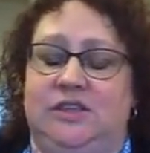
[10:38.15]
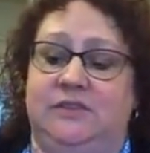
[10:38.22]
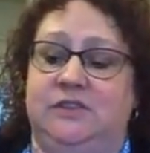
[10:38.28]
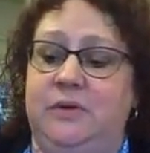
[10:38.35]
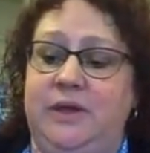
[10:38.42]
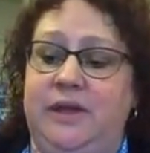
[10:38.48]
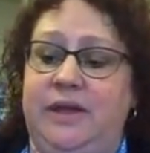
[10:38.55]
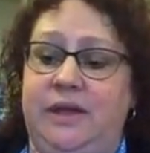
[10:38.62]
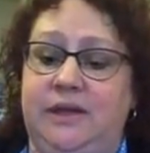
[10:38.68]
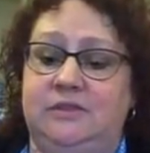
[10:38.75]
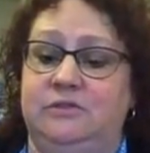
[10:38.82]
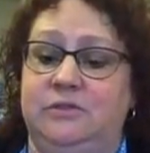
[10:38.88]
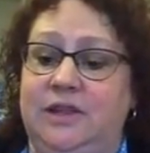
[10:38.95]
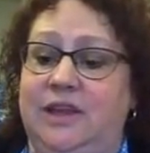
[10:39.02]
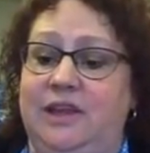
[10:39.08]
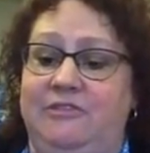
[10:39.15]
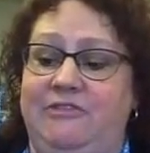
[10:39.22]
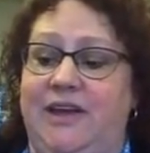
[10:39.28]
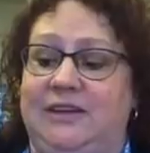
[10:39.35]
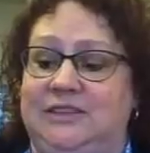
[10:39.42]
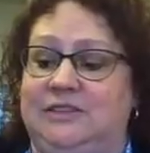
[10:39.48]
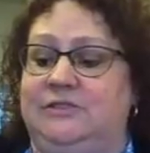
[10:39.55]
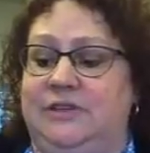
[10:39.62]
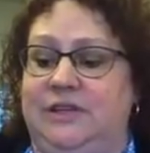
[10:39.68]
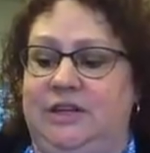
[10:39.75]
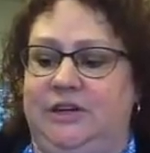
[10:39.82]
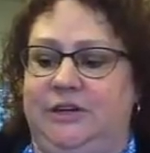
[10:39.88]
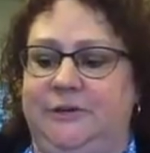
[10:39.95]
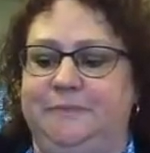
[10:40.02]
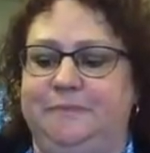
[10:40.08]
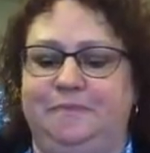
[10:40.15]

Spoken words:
So he's a really effective leader.